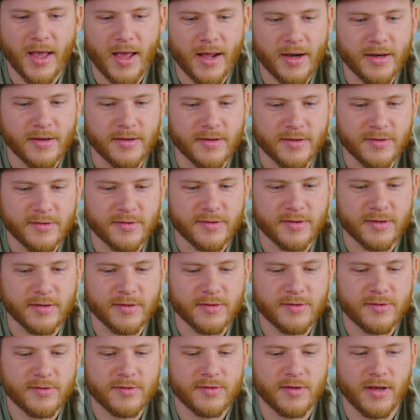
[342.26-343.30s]
at a
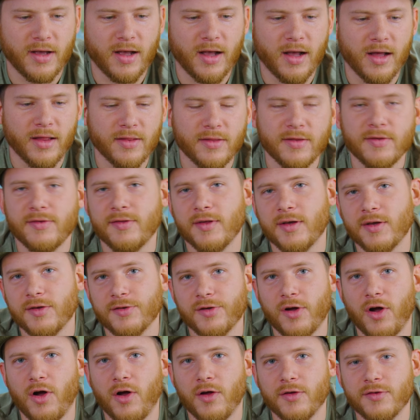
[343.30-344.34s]
distance. This thing is
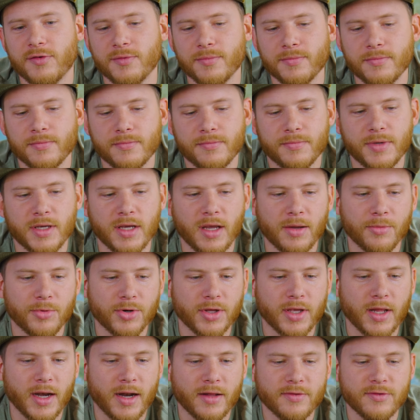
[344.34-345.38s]
awesome. Being able
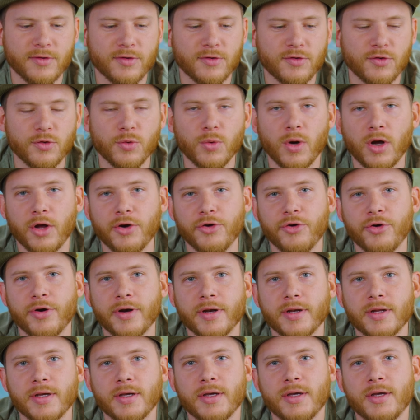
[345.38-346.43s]
to get out to
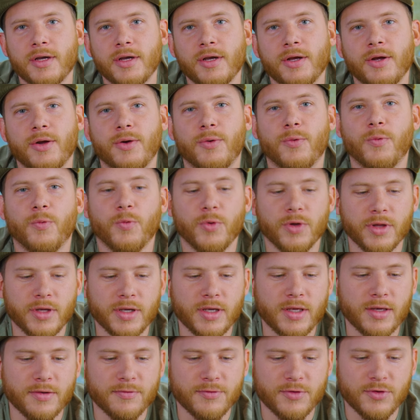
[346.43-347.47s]
200 really
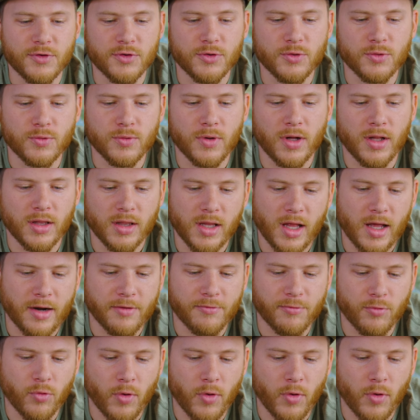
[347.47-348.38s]
gives you a lot of